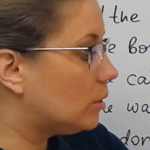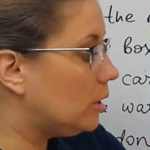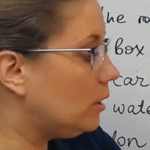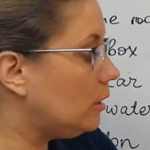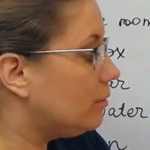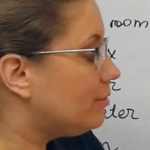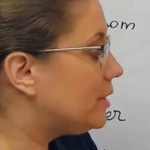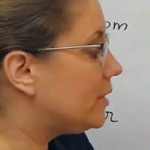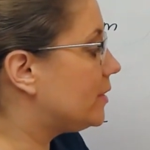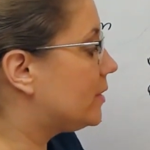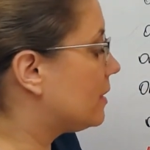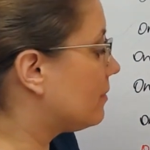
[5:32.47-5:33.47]
if it
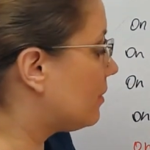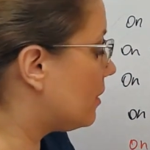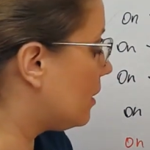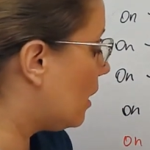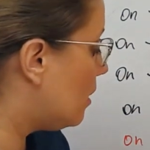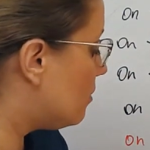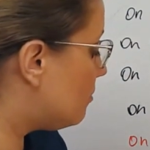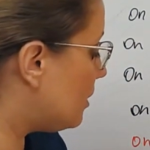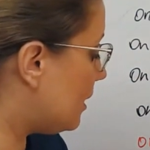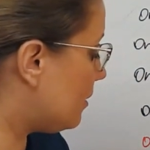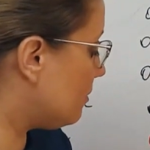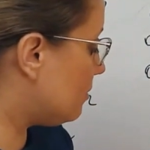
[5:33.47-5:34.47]
is something
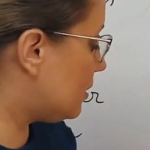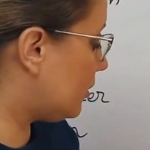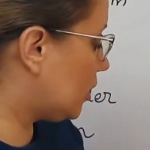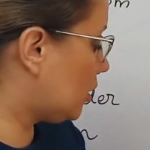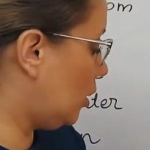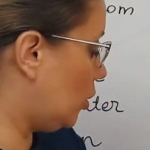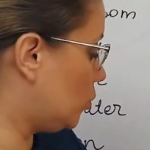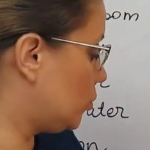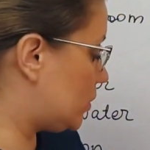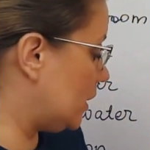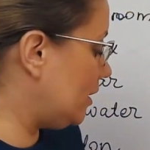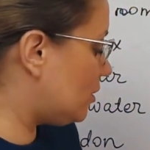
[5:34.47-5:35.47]
very, very
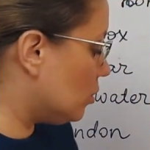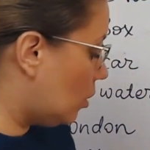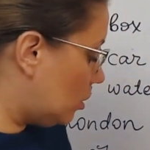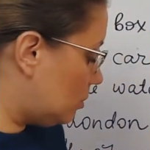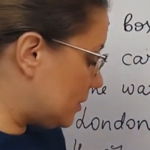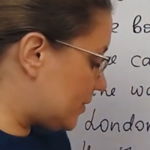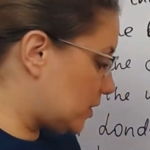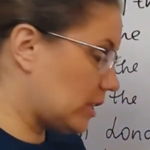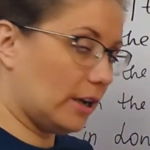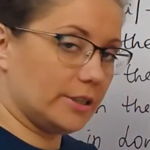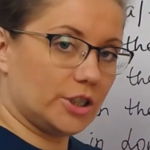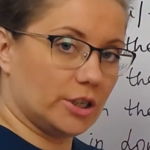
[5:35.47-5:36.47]
close, it almost
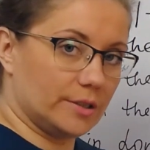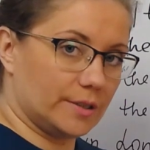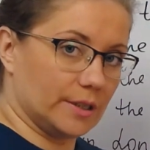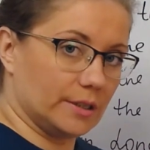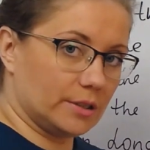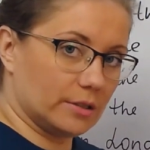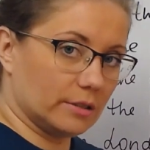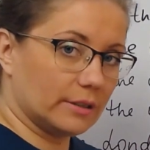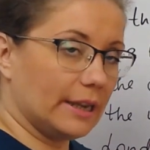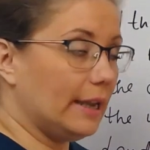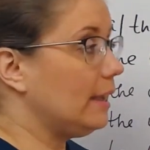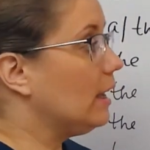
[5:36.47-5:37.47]
touches it,
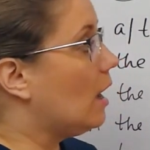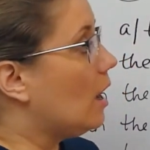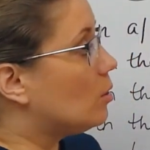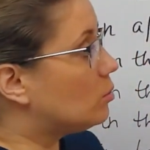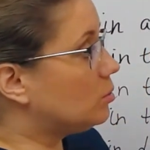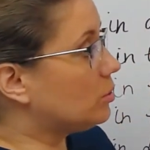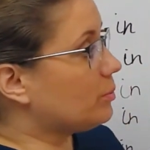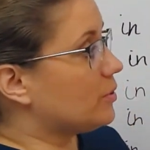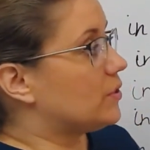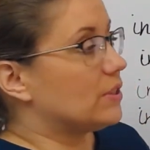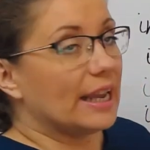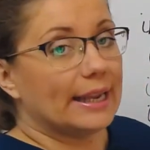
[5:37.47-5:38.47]
okay? We will be
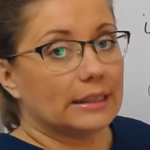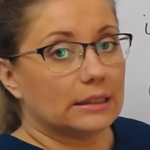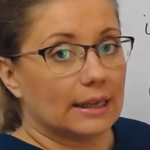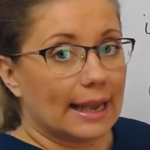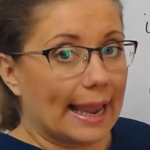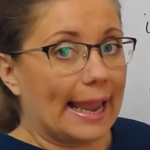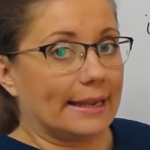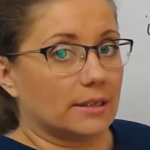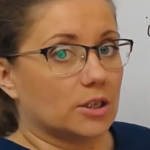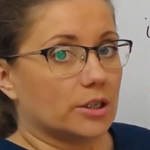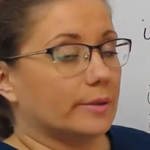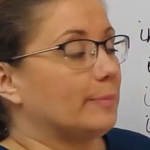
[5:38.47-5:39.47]
saying
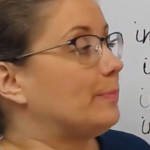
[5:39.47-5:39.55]
at.